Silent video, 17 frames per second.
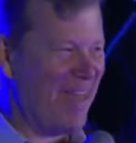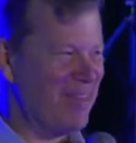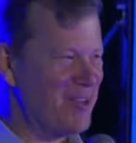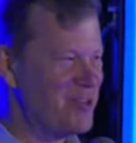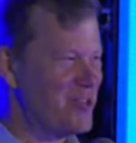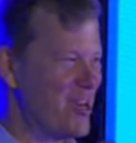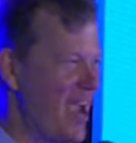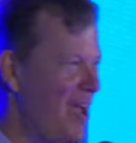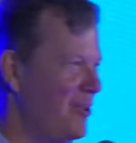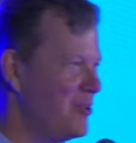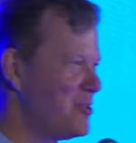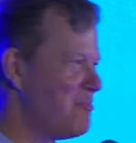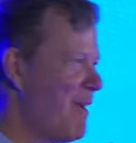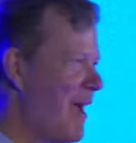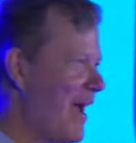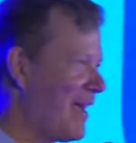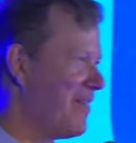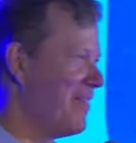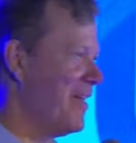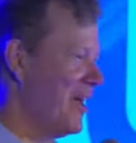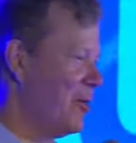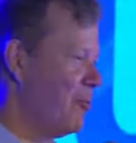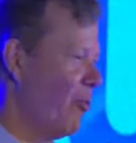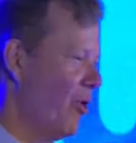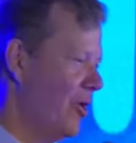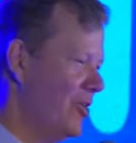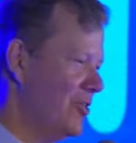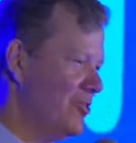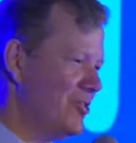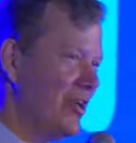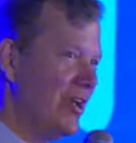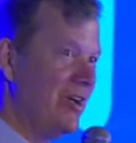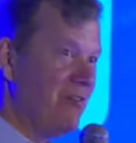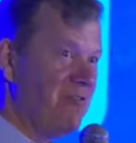and the challenge back then
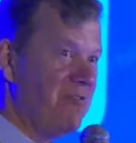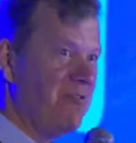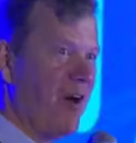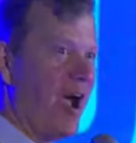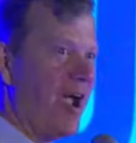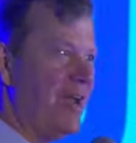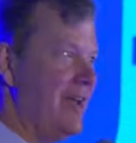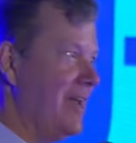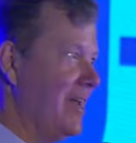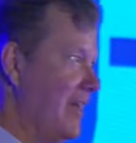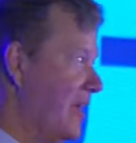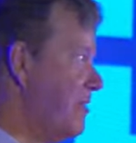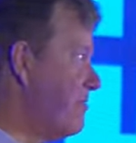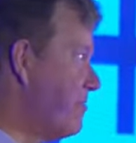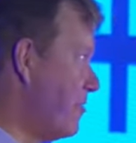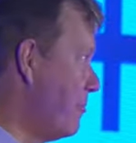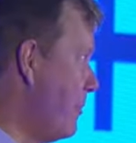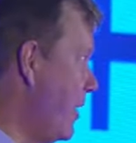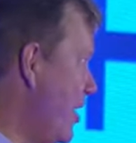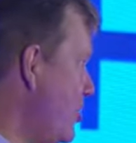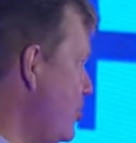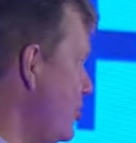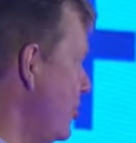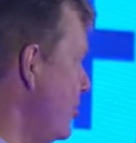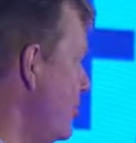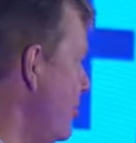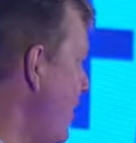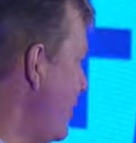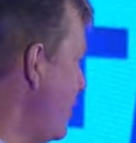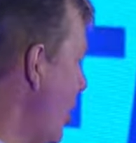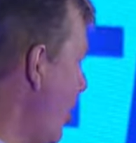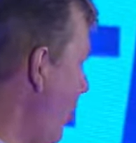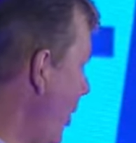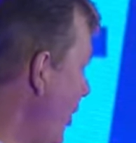was finding information. You had
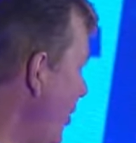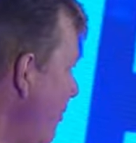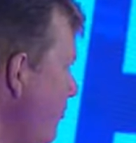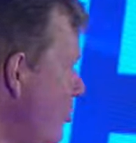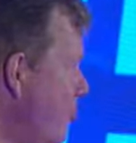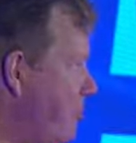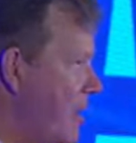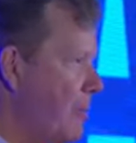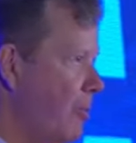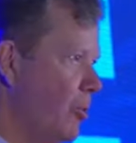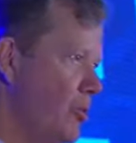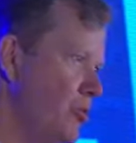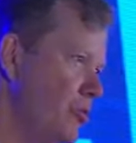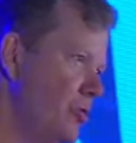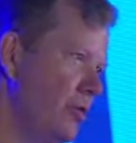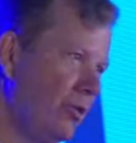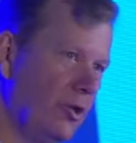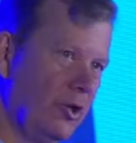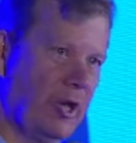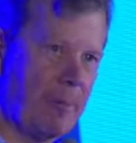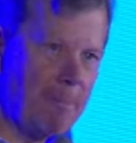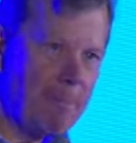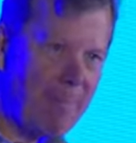to go interview people, you'd look at